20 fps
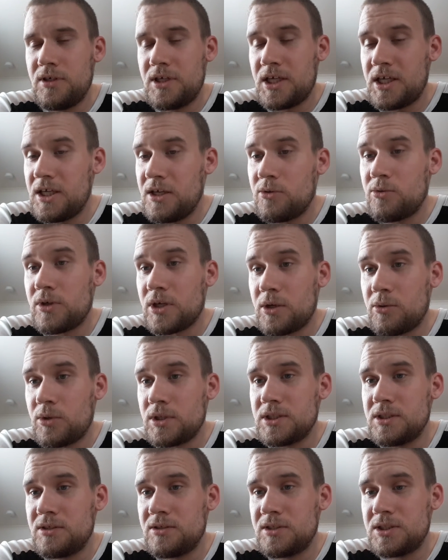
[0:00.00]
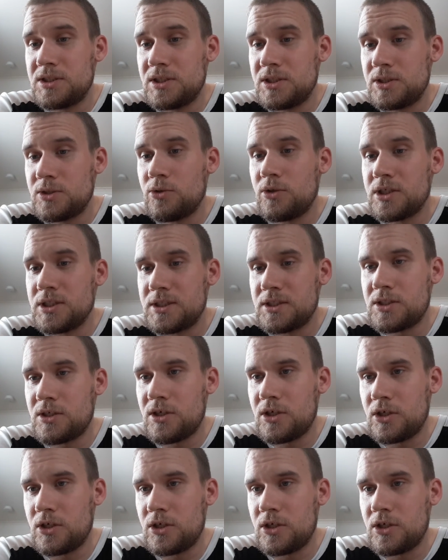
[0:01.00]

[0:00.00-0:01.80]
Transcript: take what she saw as